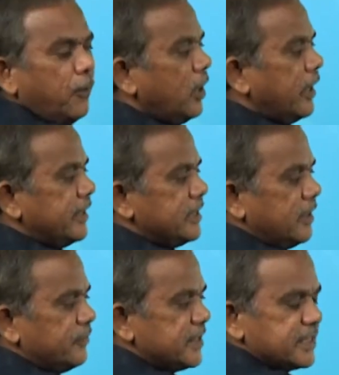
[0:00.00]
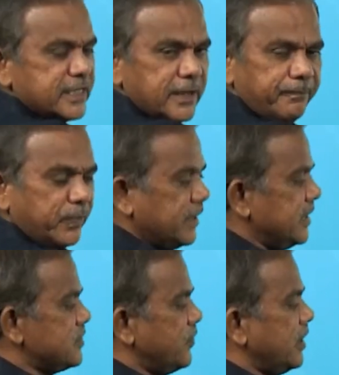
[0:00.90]
subpolar region of
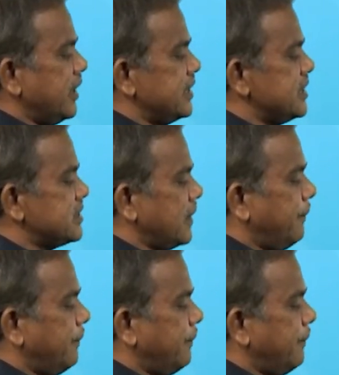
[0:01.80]
60, this we call